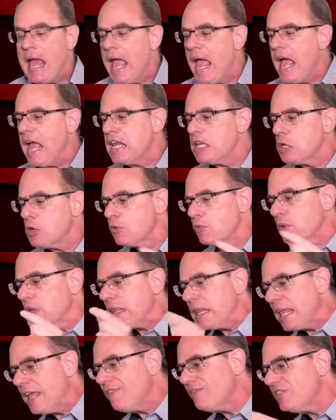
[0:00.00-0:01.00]
and you've
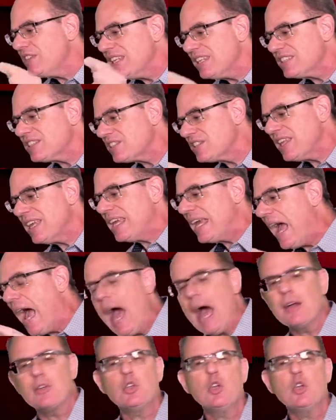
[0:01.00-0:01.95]
lived this thing out.